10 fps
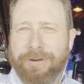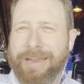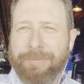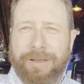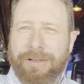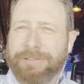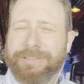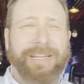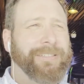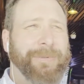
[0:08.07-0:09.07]
Emails,
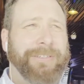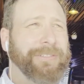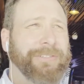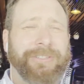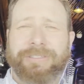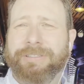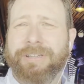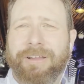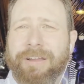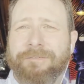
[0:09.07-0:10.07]
text messages,
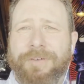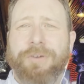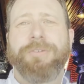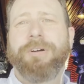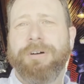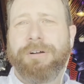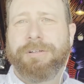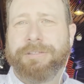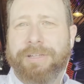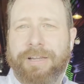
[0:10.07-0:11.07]
phone
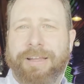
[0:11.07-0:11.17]
calls.